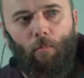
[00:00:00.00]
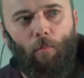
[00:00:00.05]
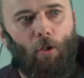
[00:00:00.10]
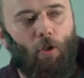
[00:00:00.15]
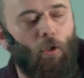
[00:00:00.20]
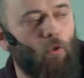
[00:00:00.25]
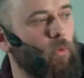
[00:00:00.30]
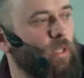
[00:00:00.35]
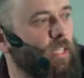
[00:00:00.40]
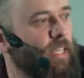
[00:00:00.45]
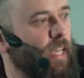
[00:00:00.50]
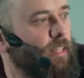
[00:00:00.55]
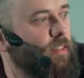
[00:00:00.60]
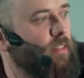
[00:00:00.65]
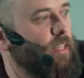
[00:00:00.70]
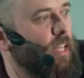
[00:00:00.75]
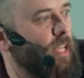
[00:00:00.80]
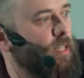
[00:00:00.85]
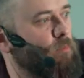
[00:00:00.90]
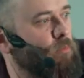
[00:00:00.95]
Because we
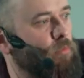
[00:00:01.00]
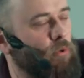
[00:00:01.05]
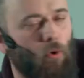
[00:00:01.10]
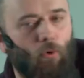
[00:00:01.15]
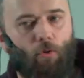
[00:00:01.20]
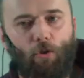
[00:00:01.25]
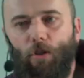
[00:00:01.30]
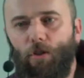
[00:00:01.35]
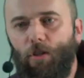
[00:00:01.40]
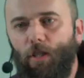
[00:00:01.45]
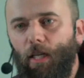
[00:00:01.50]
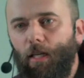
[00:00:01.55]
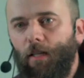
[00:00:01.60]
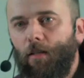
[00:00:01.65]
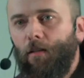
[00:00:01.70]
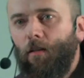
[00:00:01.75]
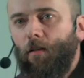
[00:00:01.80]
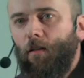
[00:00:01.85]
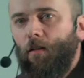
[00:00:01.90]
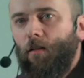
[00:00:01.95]
get that
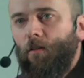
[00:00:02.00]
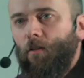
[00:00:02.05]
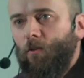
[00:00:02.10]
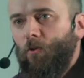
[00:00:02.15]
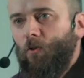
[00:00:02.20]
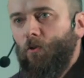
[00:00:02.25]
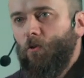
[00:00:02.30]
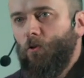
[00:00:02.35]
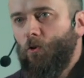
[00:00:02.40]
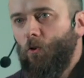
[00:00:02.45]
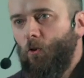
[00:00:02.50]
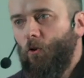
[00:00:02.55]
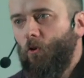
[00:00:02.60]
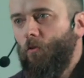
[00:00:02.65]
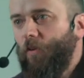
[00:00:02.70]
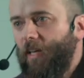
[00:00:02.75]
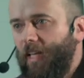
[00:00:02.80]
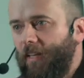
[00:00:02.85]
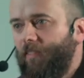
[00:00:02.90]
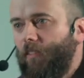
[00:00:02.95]
processing sort
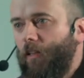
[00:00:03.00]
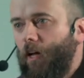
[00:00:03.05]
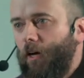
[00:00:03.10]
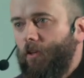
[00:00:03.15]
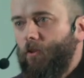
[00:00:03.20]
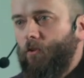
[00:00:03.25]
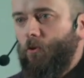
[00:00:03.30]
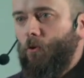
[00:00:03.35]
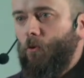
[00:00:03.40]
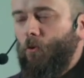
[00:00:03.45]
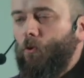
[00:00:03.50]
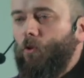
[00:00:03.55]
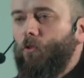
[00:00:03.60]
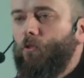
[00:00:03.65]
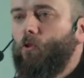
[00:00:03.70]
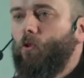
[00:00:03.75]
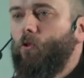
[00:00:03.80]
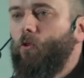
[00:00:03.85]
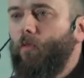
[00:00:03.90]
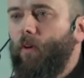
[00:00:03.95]
of in line. So you can
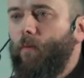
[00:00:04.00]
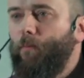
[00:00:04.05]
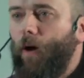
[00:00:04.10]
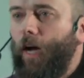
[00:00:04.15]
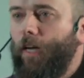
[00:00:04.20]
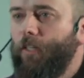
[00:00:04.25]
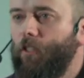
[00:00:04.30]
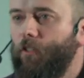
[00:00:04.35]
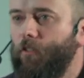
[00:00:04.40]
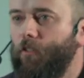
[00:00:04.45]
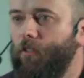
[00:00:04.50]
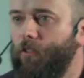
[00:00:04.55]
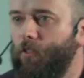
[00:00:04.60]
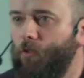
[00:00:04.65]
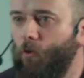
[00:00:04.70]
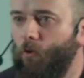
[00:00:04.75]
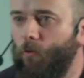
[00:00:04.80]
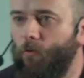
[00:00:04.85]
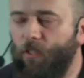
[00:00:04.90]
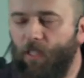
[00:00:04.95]
sort of imagine this
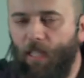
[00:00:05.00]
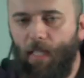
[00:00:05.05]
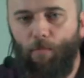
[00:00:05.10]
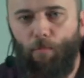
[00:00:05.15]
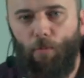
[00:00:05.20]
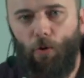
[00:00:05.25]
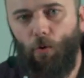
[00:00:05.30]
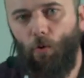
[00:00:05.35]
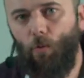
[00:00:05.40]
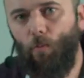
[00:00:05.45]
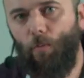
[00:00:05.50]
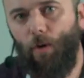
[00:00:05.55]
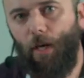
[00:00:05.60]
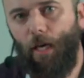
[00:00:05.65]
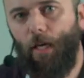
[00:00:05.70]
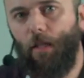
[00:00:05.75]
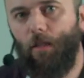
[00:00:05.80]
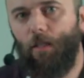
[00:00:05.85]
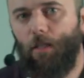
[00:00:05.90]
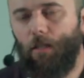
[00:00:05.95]
sort of CPU
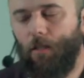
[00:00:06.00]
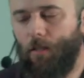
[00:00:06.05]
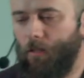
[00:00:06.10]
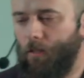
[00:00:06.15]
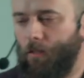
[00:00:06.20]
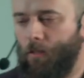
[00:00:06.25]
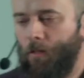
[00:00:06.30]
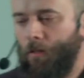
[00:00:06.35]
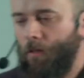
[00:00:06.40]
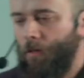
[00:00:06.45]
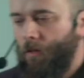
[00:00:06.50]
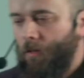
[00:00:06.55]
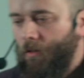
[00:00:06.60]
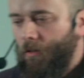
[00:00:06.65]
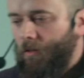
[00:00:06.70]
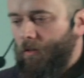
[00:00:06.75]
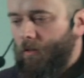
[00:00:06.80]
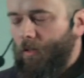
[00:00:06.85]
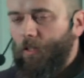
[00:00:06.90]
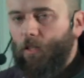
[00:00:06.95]
being this
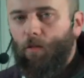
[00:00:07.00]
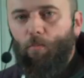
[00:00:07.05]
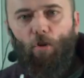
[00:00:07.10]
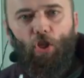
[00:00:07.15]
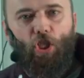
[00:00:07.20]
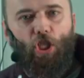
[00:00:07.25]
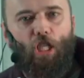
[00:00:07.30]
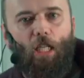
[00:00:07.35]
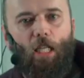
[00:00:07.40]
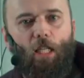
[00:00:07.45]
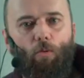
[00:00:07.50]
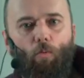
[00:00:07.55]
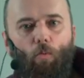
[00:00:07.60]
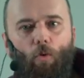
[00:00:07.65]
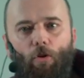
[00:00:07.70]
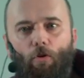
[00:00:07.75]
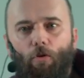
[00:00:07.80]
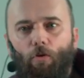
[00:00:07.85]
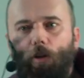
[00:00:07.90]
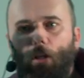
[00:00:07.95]
this machine
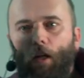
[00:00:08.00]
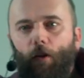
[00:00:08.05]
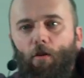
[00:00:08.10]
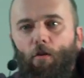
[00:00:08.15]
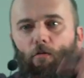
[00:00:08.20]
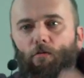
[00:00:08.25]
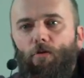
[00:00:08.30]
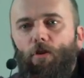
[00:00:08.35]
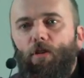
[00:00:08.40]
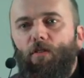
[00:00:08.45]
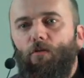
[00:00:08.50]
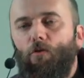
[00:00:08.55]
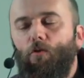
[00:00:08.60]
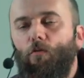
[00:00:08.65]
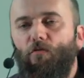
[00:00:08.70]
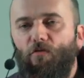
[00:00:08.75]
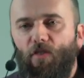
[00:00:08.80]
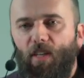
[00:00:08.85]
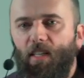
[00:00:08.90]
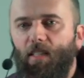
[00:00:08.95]
where you, that if you, you
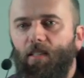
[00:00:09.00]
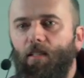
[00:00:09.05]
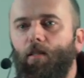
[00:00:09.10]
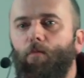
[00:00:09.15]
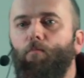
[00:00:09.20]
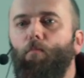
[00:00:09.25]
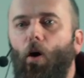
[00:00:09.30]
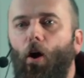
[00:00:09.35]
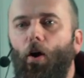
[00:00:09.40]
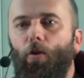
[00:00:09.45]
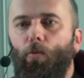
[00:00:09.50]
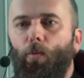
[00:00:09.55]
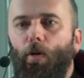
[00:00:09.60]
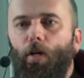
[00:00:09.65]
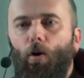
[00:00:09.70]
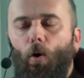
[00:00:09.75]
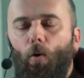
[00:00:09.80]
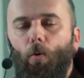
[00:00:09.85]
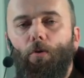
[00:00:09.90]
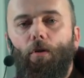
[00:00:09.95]
feed it binary
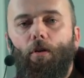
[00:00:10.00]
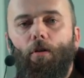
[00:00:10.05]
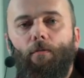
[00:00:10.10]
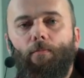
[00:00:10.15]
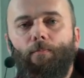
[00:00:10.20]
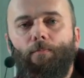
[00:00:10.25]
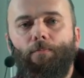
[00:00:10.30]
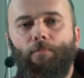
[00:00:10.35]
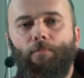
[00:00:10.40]
code.